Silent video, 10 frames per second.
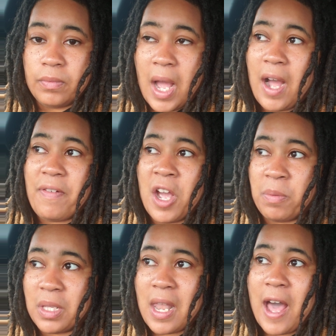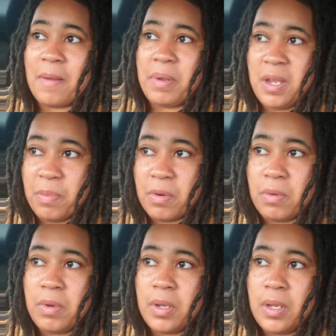I've helped a lot of people
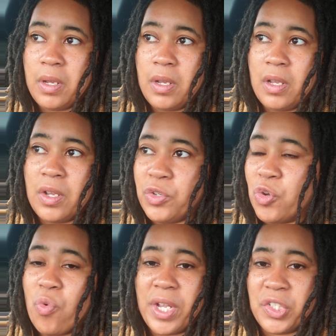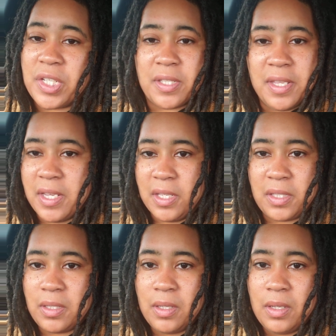doing just this.